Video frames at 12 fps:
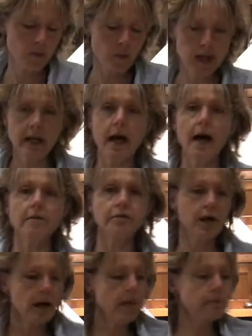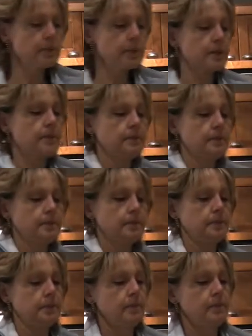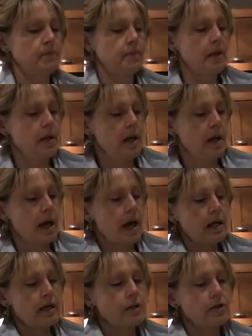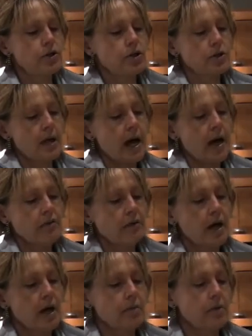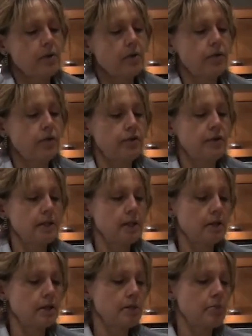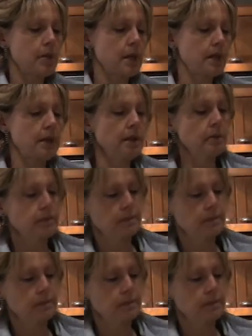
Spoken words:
1.5 cups added to the half a cup of salted butter.